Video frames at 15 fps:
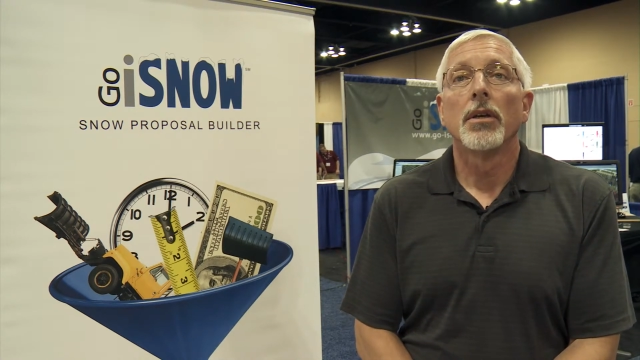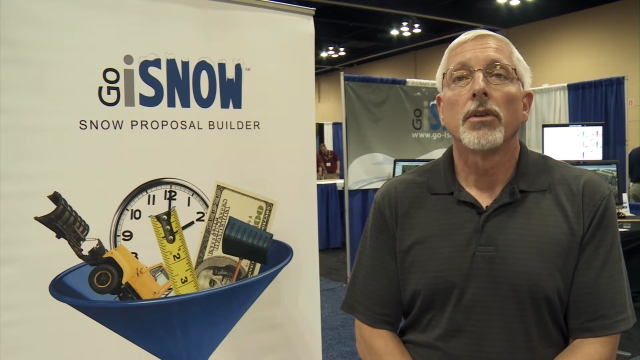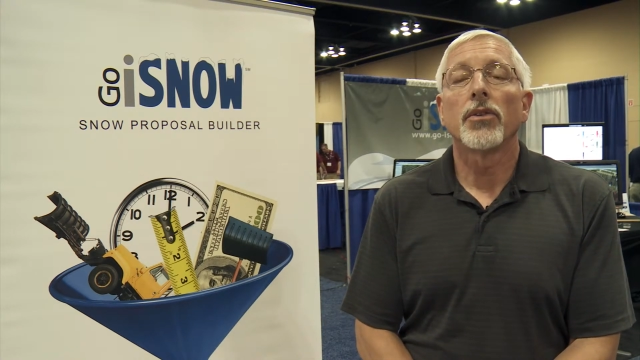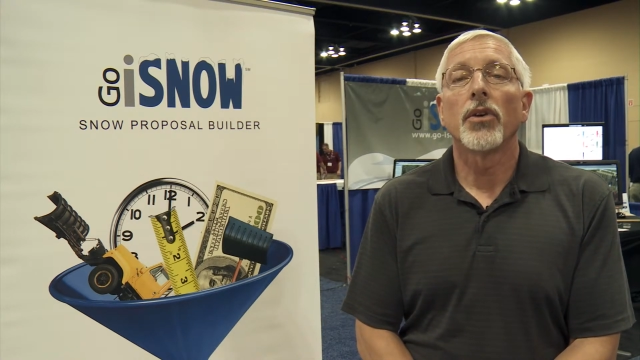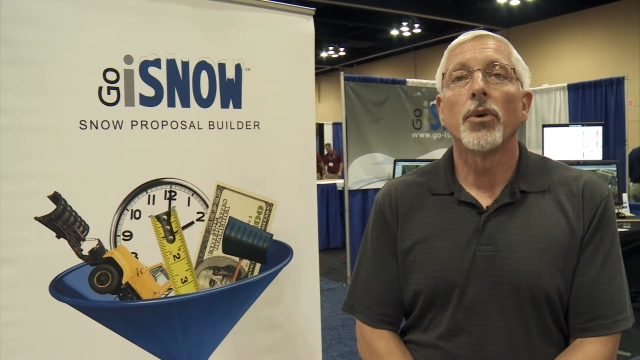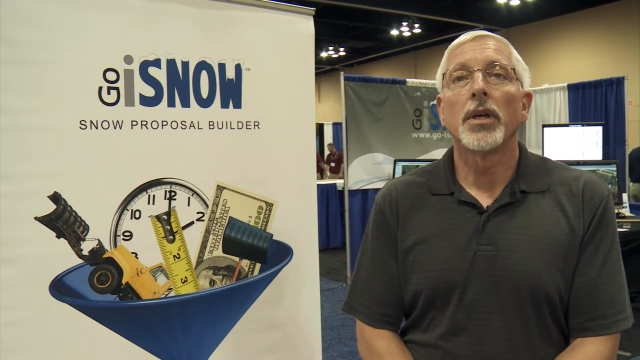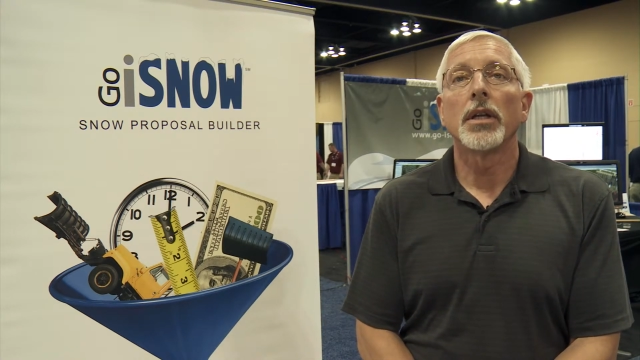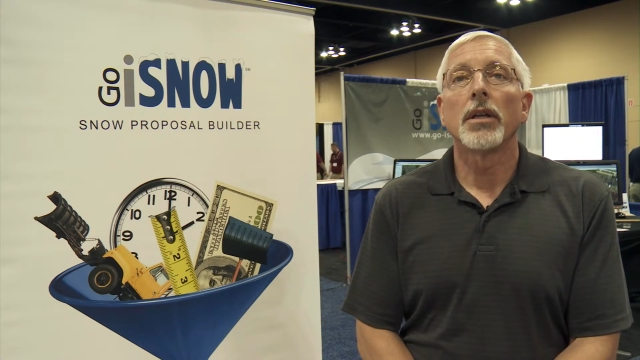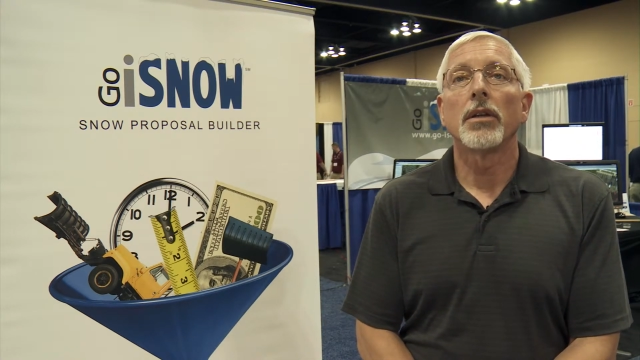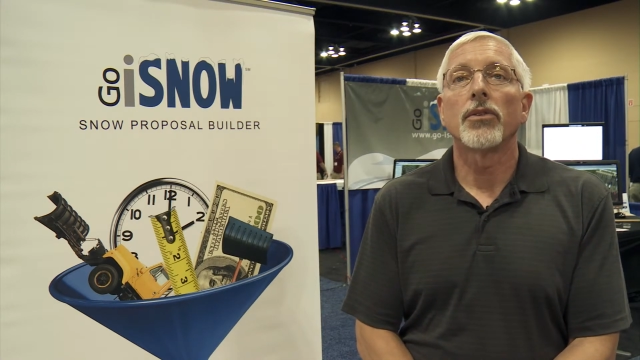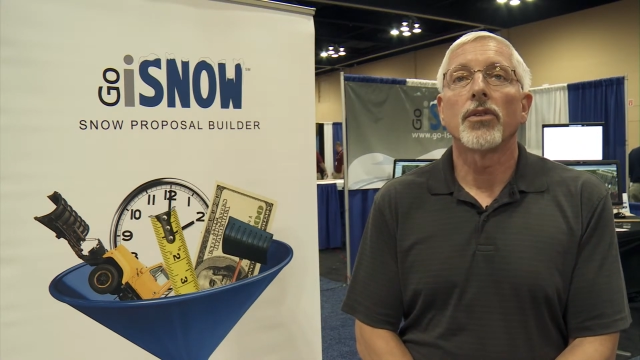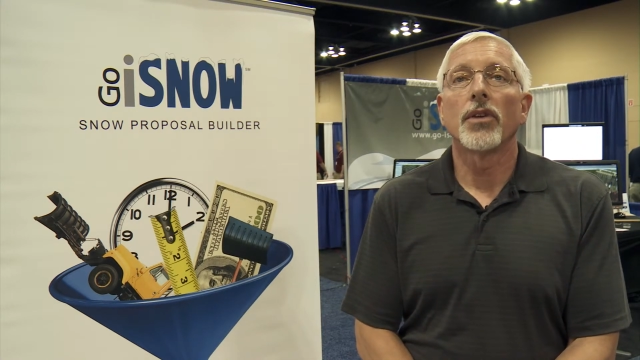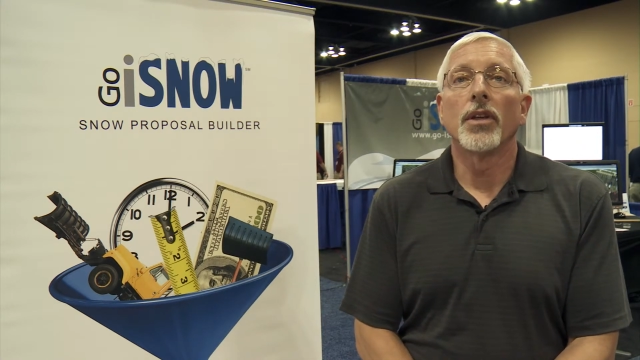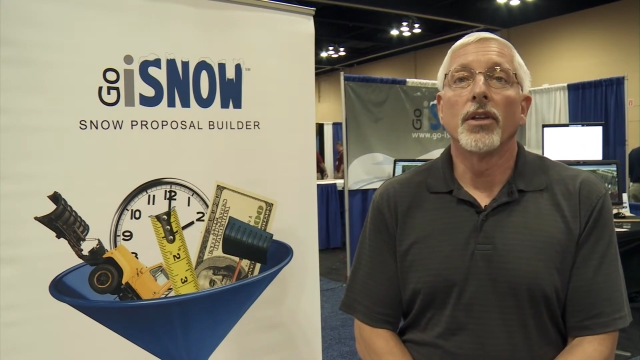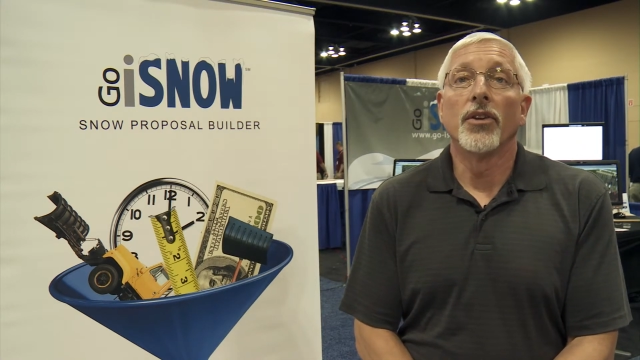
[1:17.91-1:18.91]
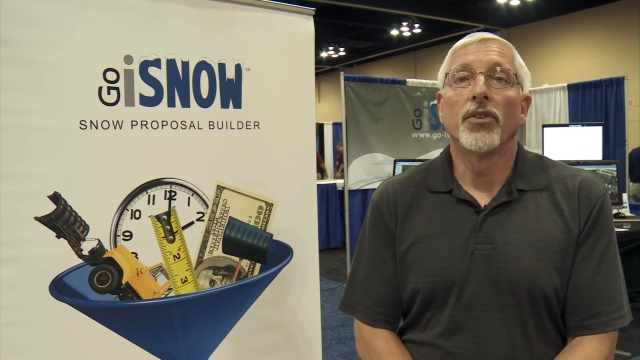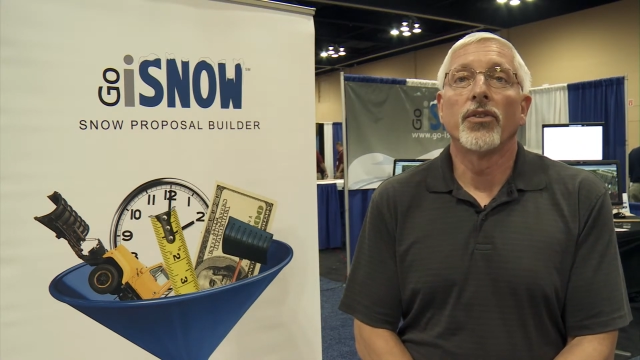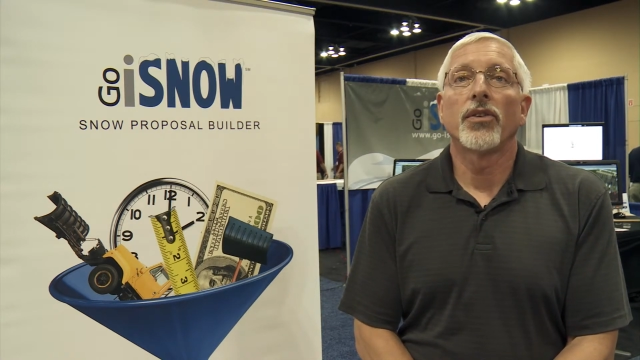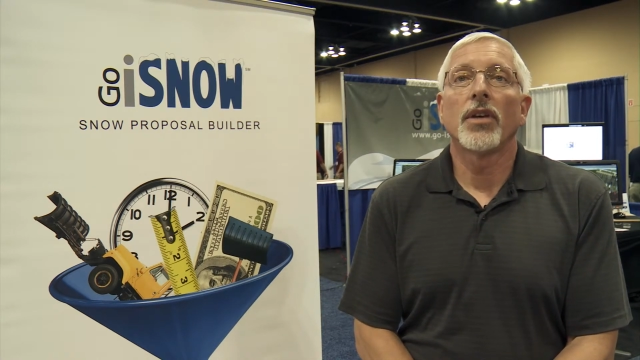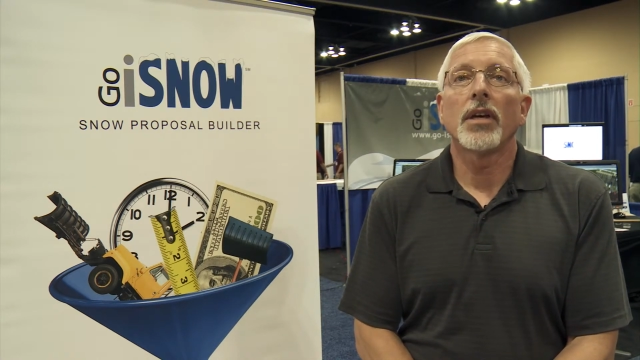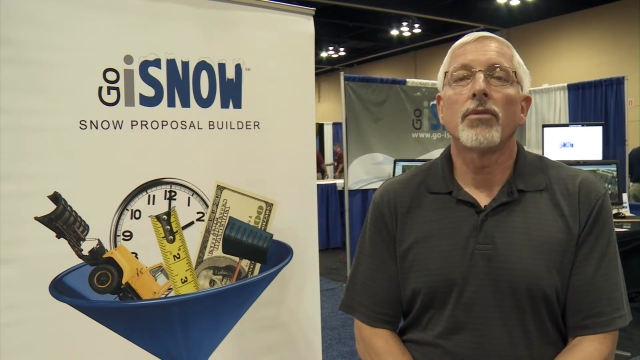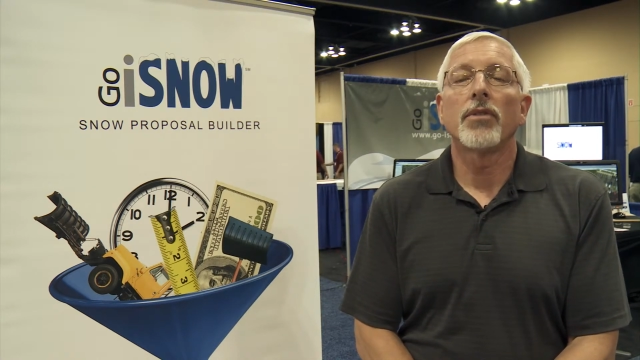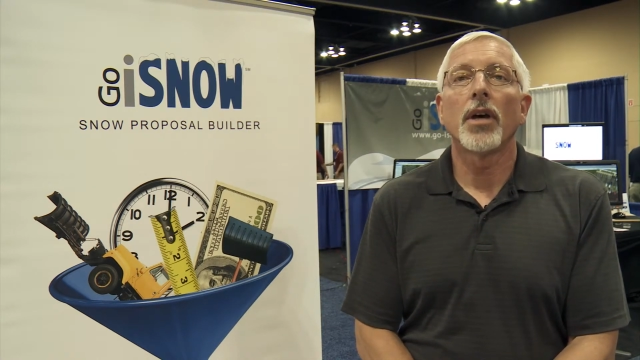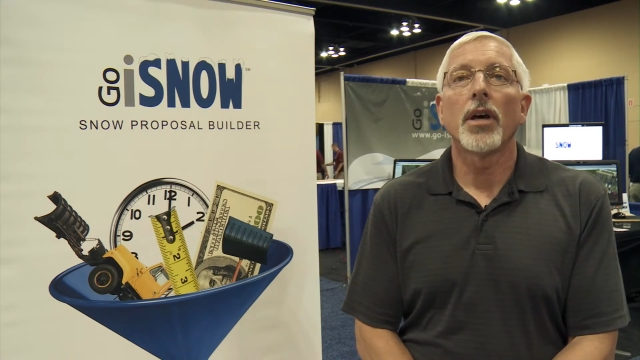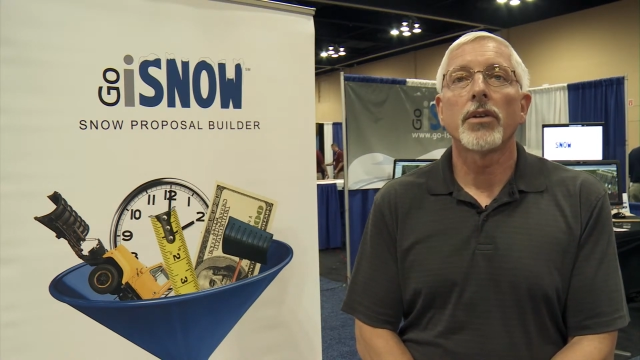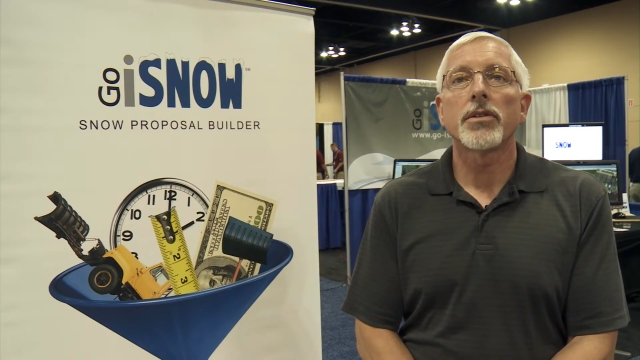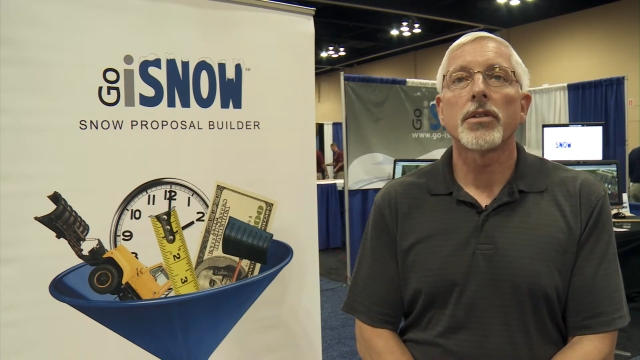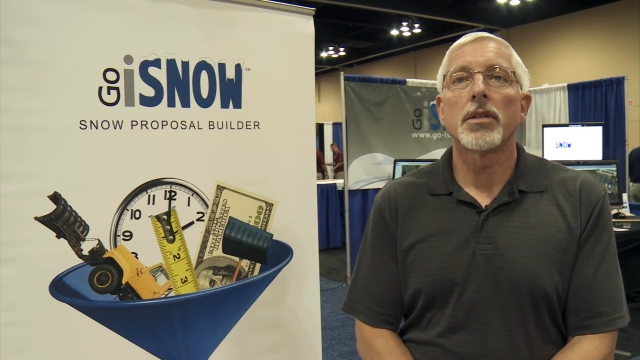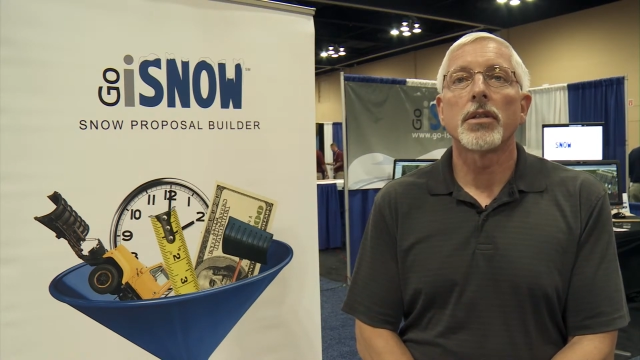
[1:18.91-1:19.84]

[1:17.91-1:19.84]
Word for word: So it, is, it has saved us